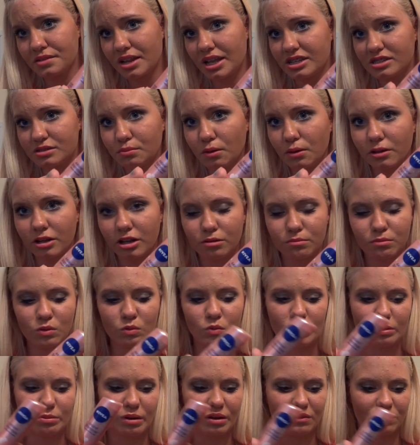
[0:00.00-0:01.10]
it's probably going to be
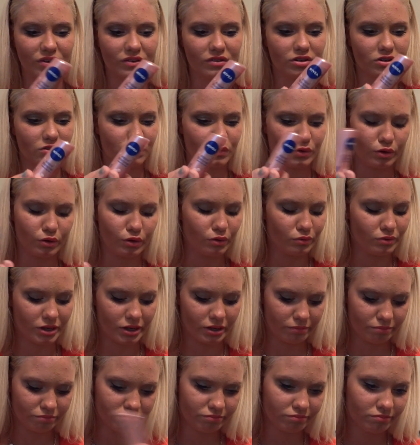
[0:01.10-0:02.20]
one of my favorites for a long
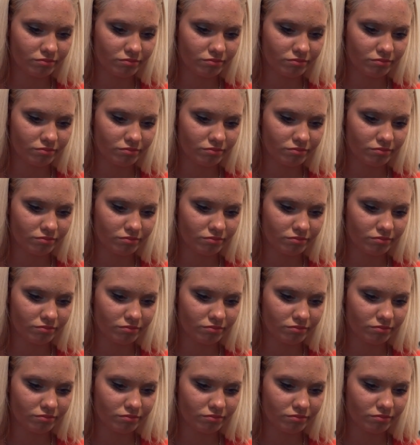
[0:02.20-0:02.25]
time.